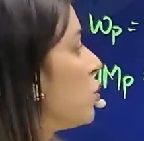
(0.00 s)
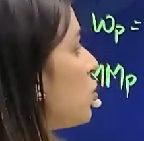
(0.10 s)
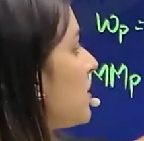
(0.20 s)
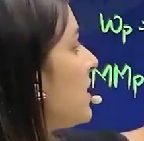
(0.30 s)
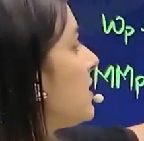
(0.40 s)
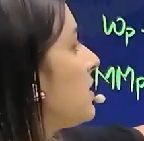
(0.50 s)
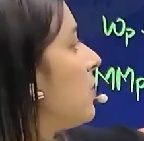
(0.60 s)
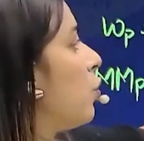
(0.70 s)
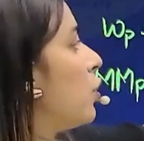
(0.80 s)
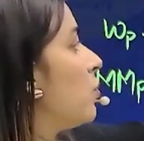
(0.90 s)
so since the
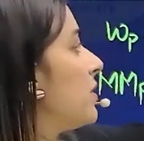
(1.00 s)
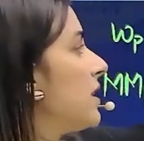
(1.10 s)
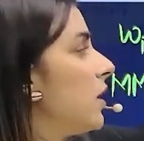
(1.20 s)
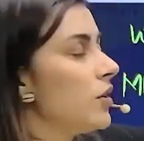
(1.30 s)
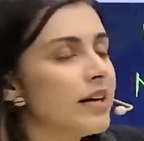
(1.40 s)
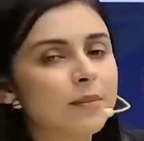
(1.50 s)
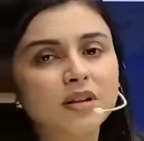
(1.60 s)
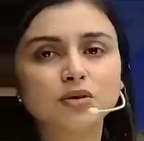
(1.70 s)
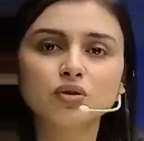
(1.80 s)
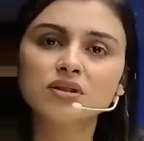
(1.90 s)
volume is 100
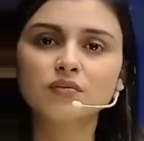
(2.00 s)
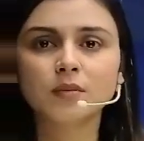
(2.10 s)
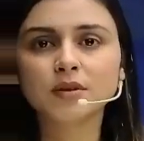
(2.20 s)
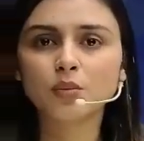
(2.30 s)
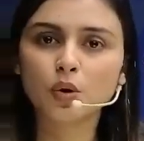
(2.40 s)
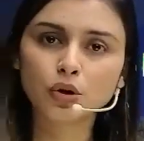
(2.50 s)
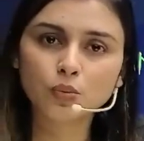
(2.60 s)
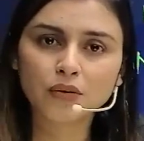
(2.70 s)
ml so this will be the volume